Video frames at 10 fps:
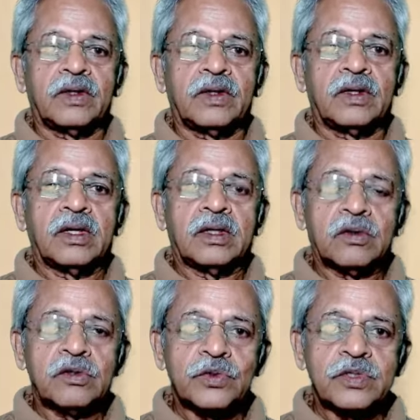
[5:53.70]
and
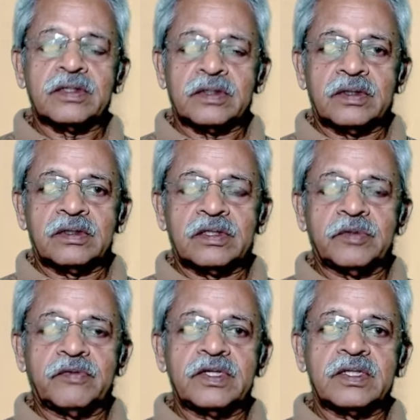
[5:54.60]
also some of
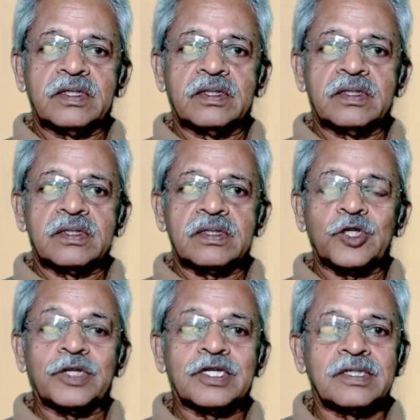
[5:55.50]
the
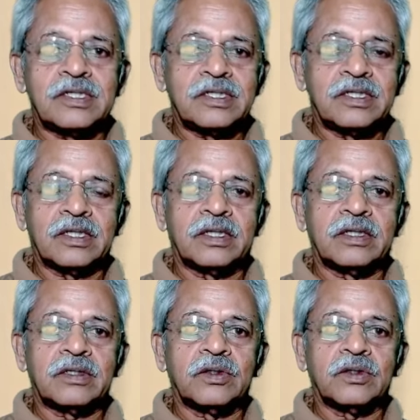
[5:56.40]
stomach cells secrete.
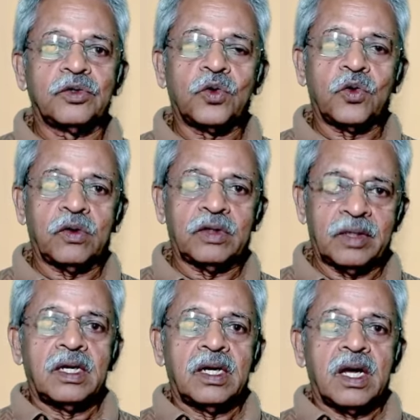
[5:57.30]
You call them
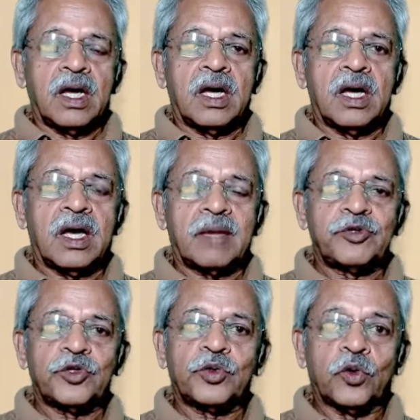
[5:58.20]

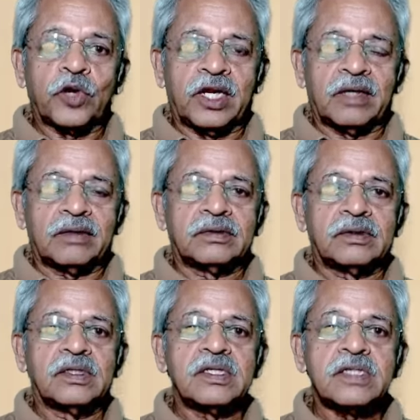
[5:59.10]
haptocorrin.
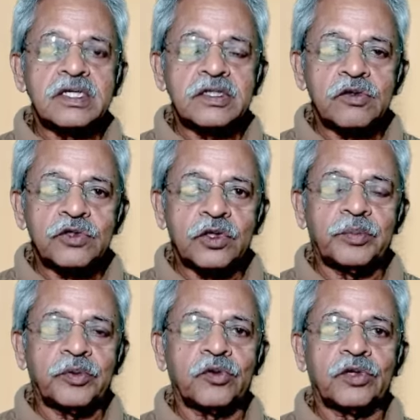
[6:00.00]
This is also a
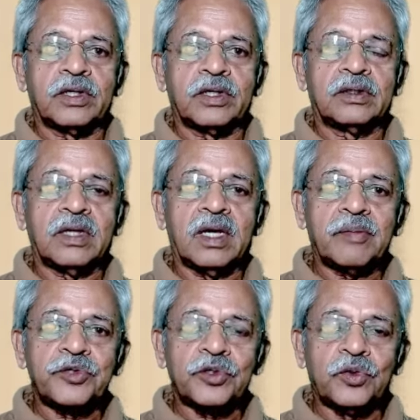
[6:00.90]
protein. The
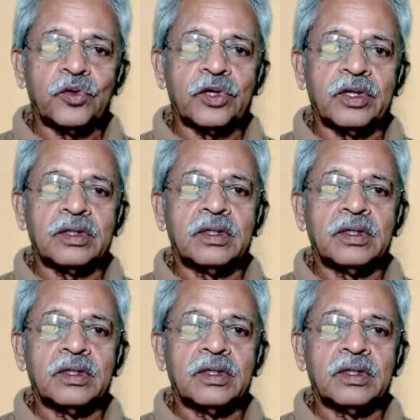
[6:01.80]
haptocorrin